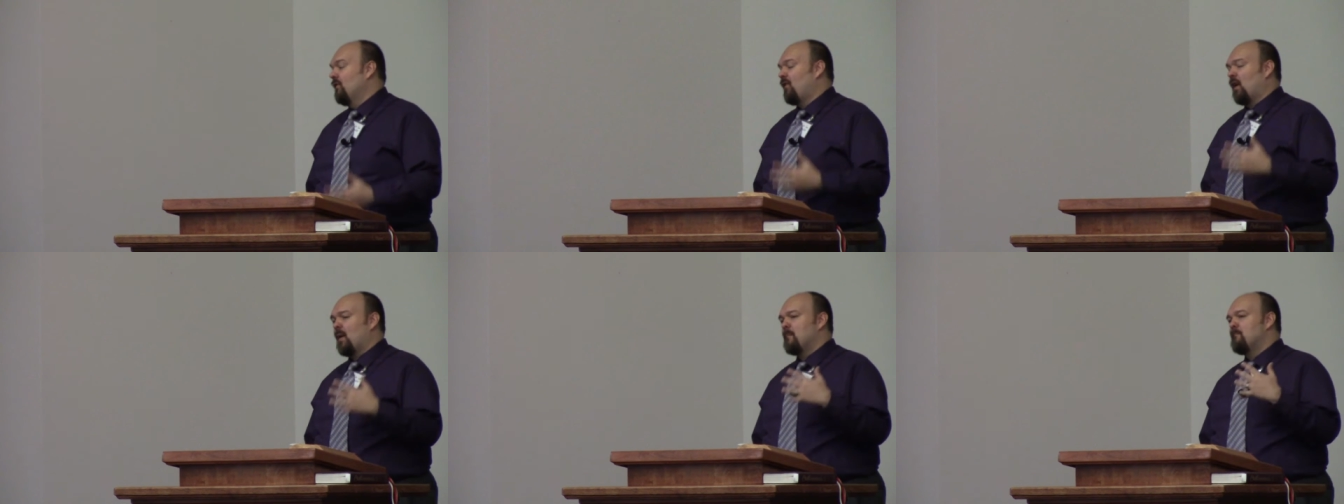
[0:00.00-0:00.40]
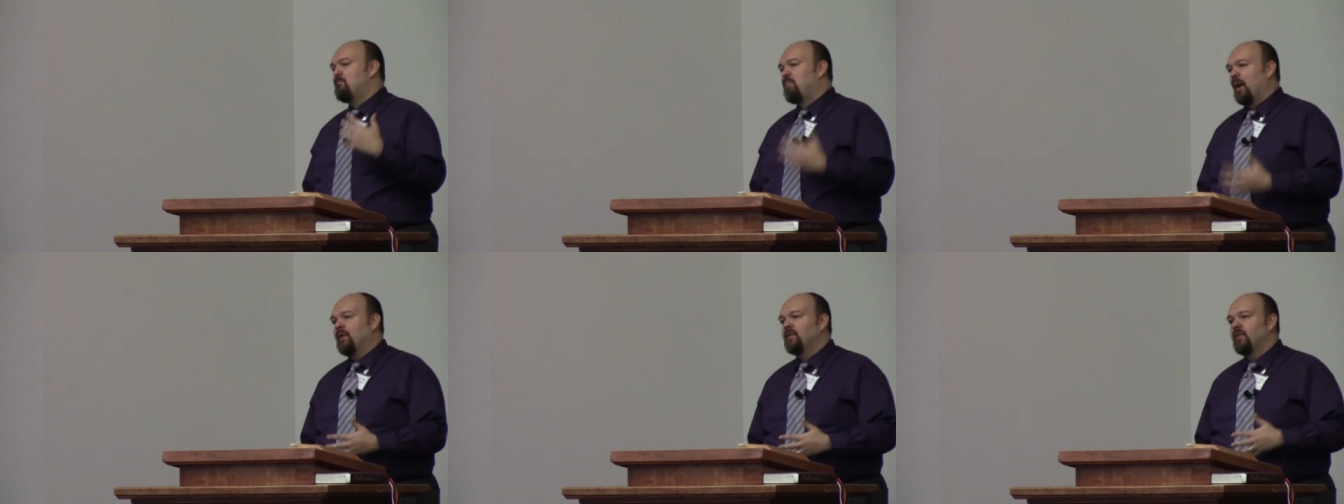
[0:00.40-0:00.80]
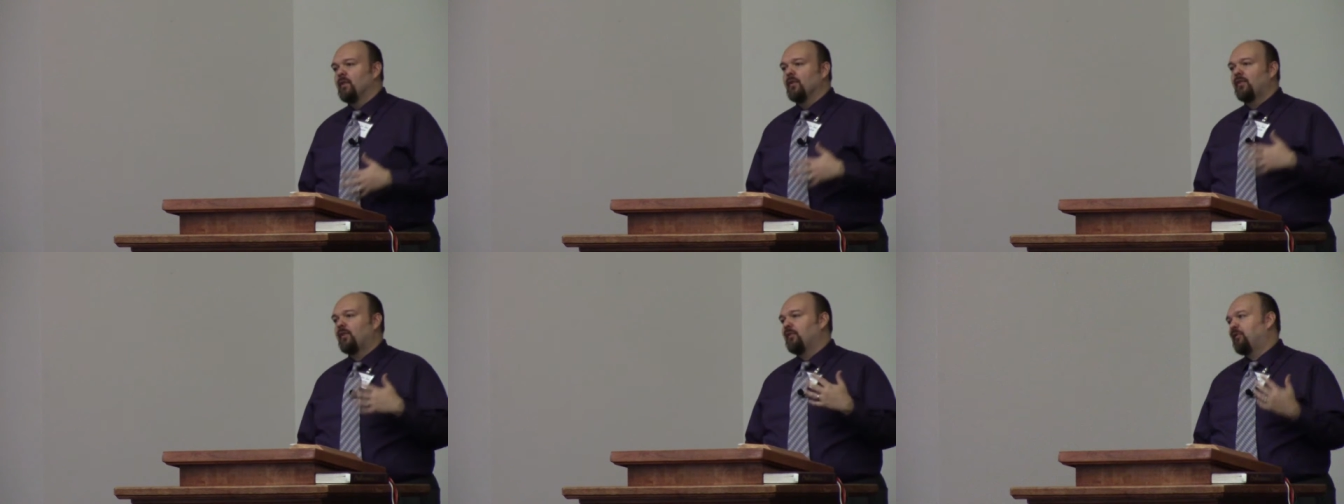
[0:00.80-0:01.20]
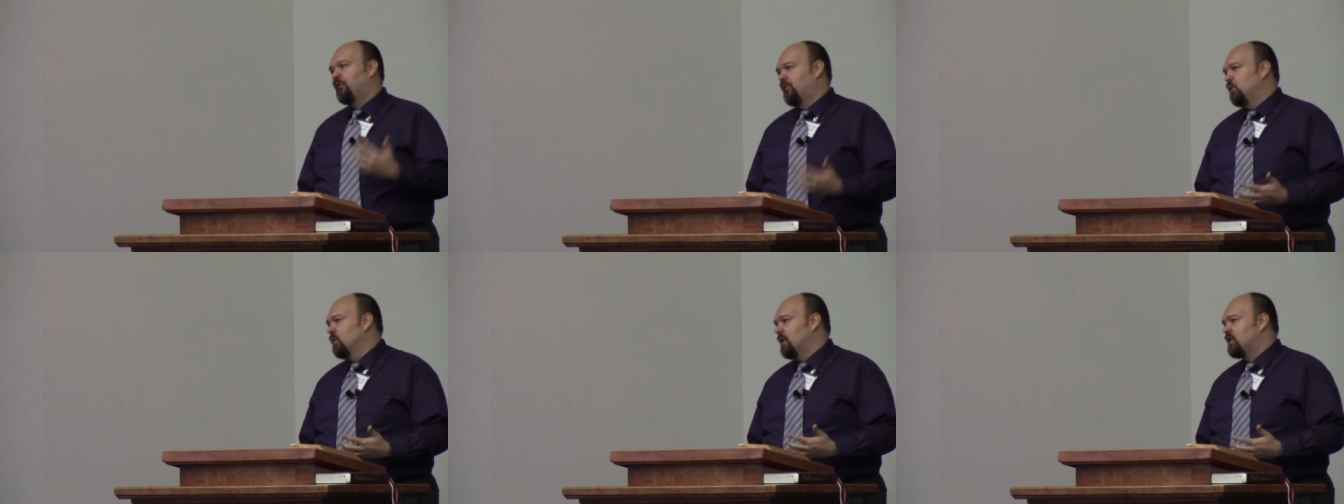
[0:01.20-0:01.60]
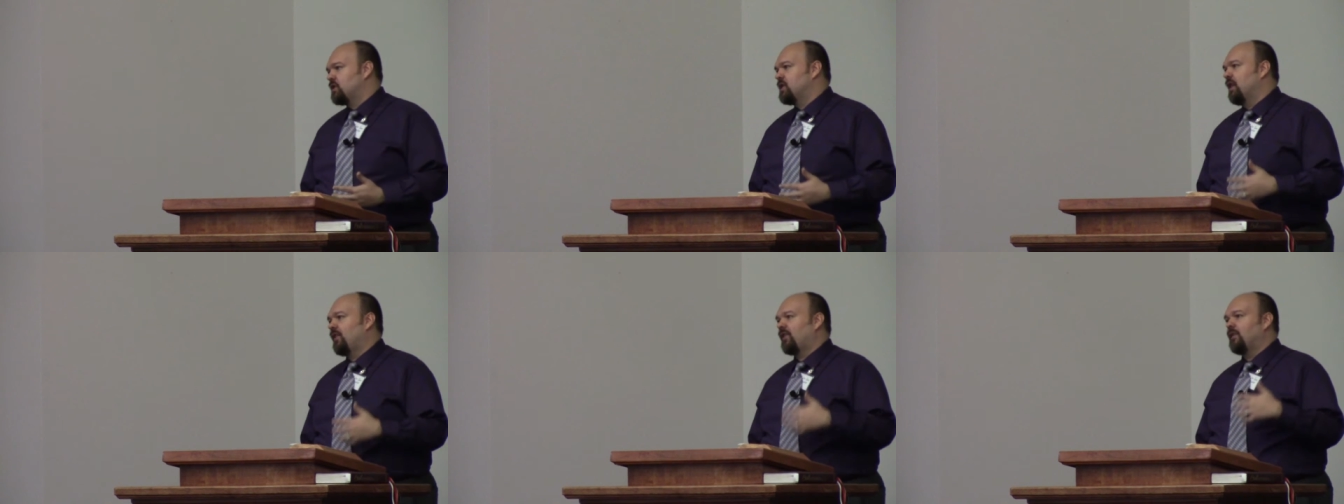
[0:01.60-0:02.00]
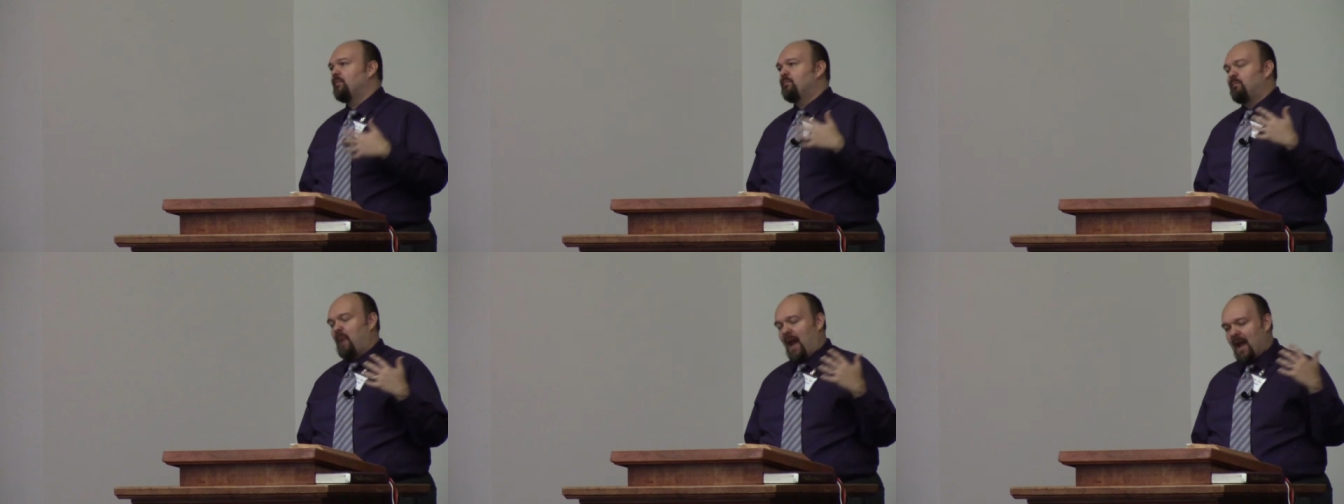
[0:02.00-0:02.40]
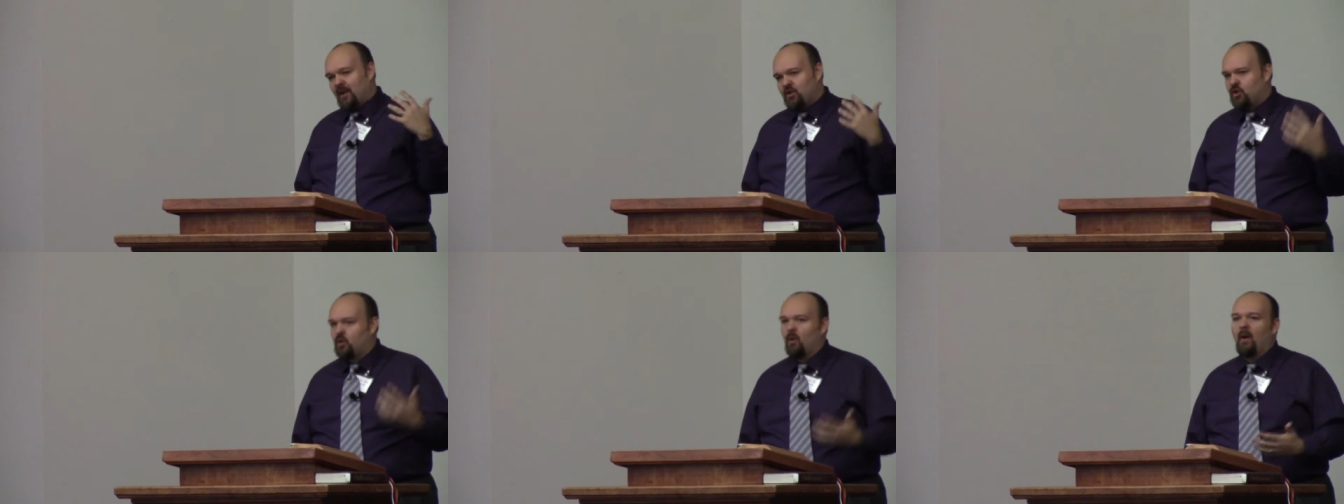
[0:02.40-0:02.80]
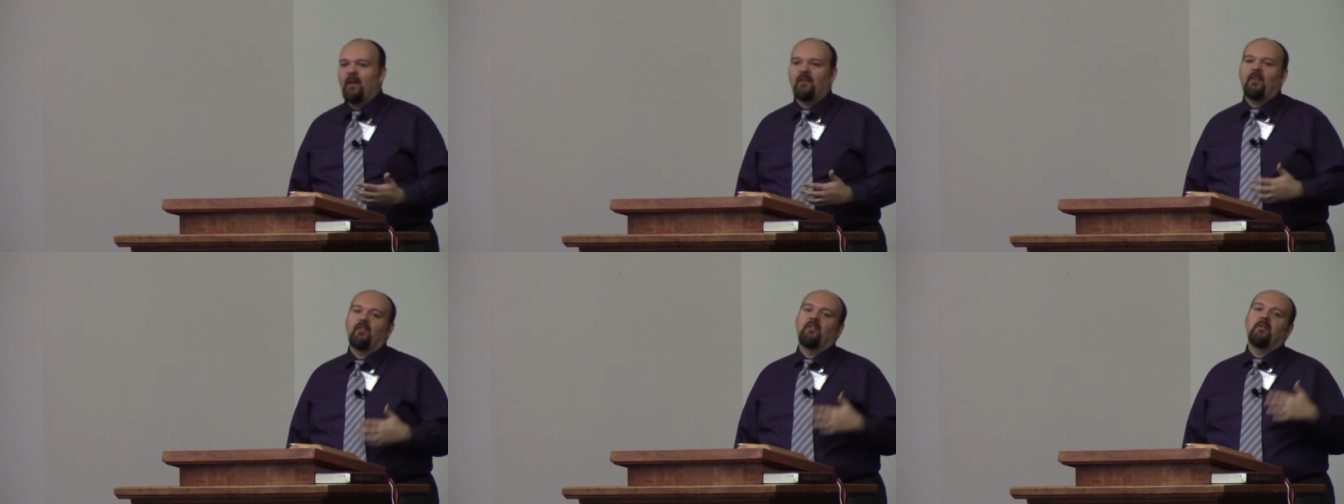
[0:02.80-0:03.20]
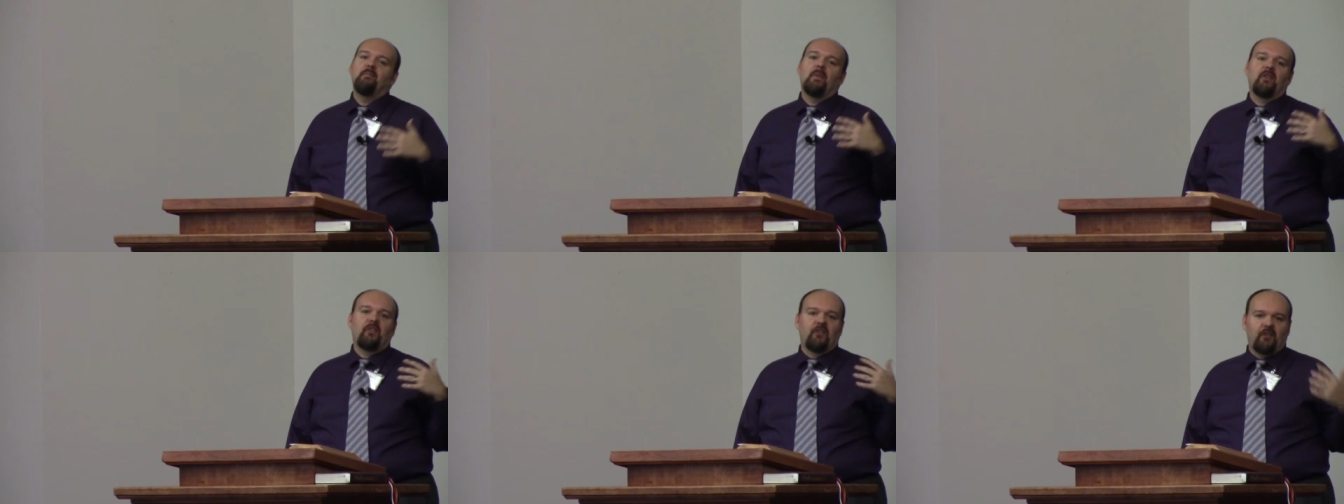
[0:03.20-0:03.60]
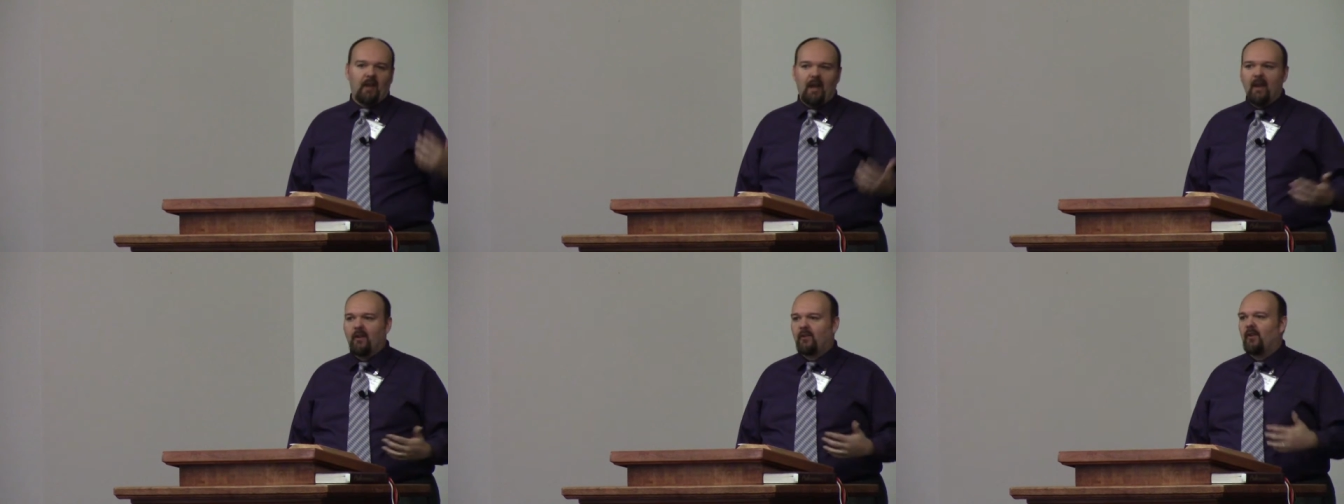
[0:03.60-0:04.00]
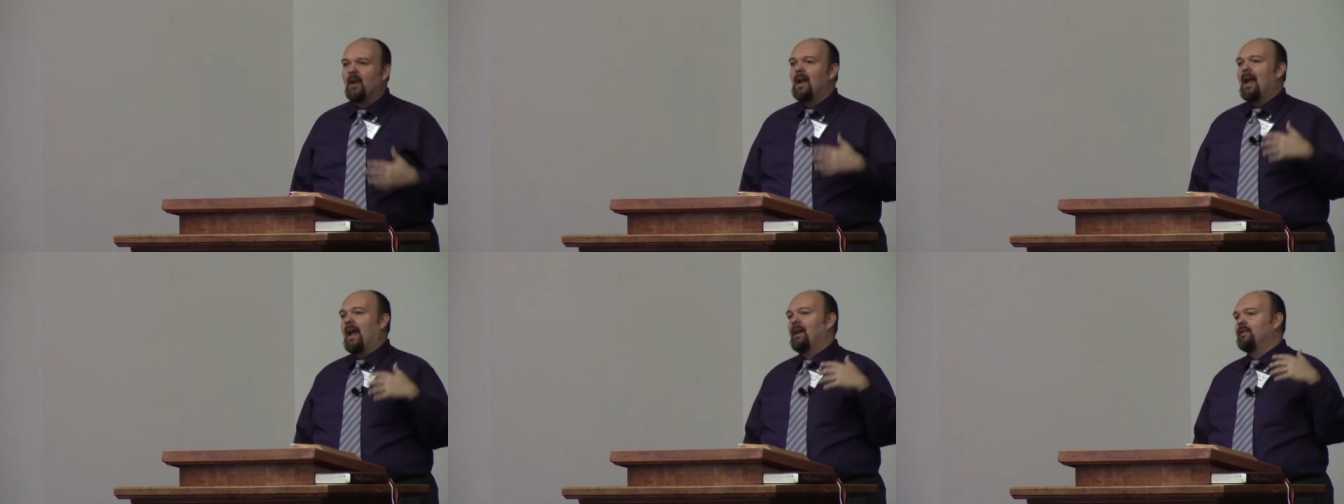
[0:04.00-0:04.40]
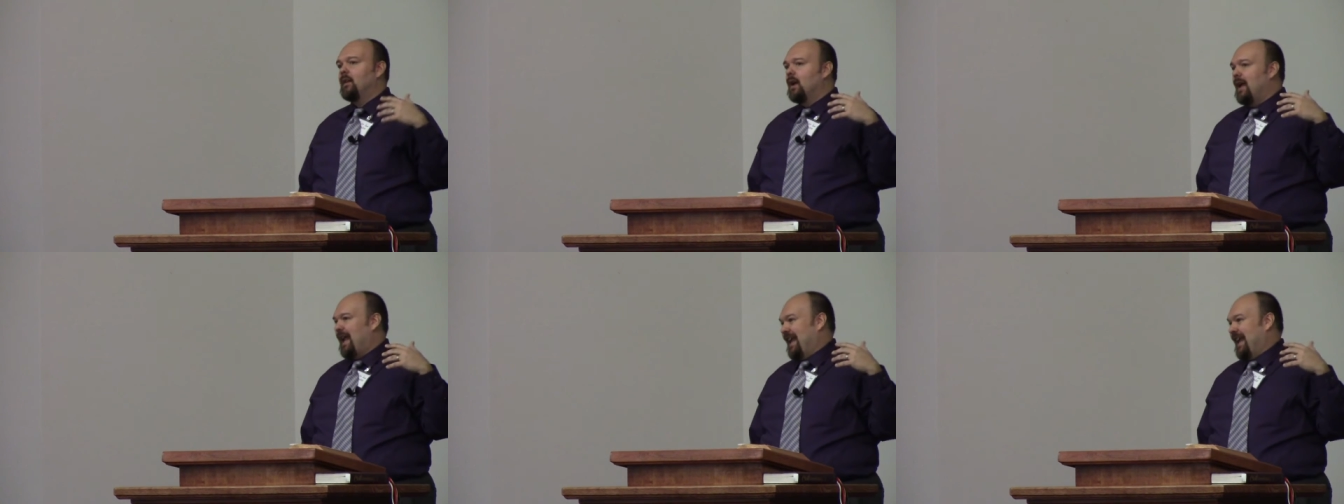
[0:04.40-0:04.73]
of our bundles of foolishness and bad choices and mistakes and